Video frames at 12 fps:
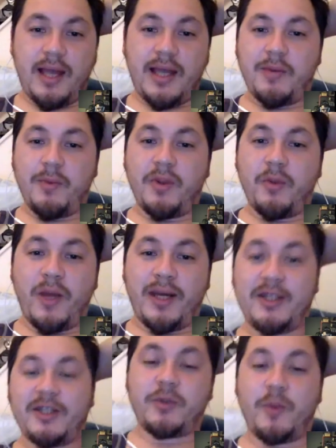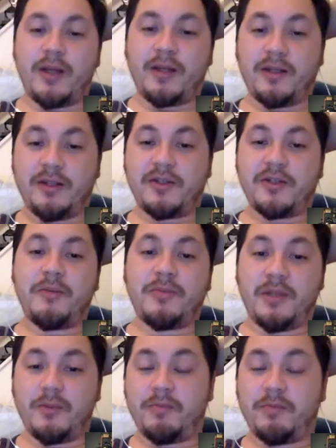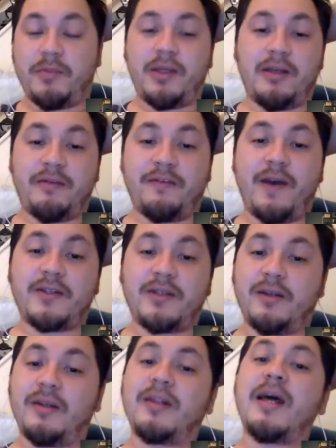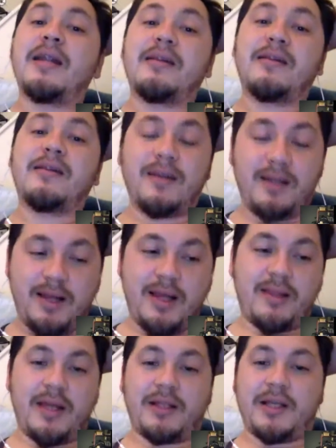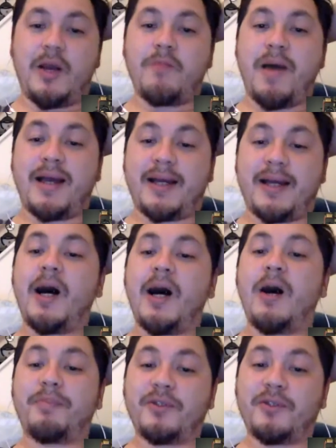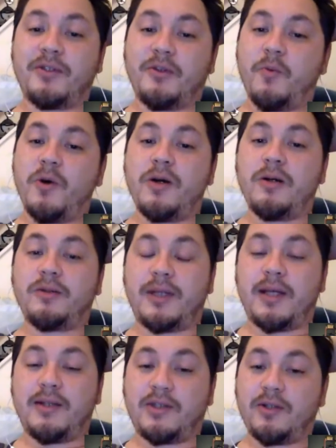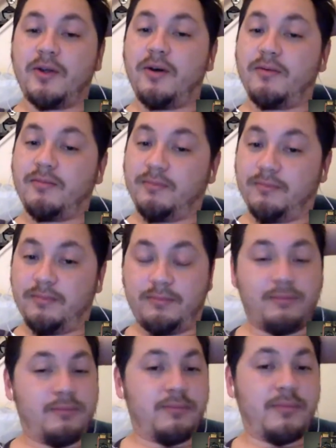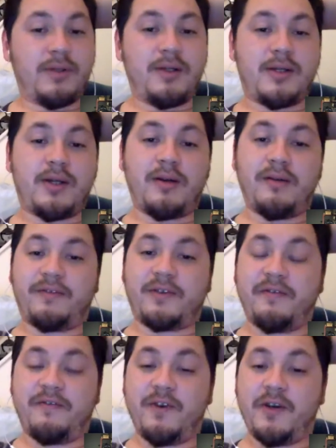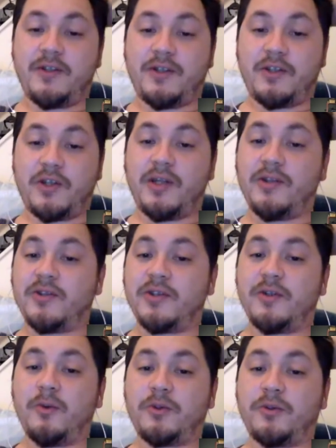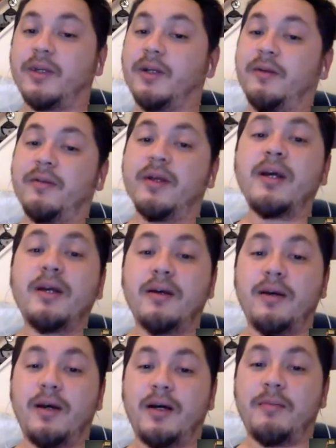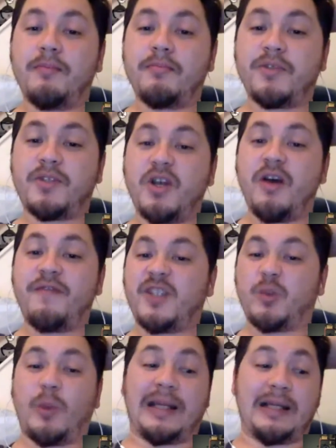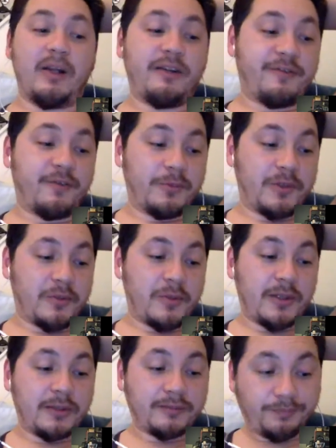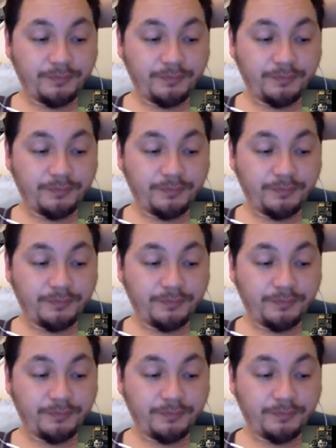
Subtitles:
anyone that went into it and consumed it would be infected, and then they'd go back up to the world and start kind of converting, changing, altering surface-dwelling life forms as well.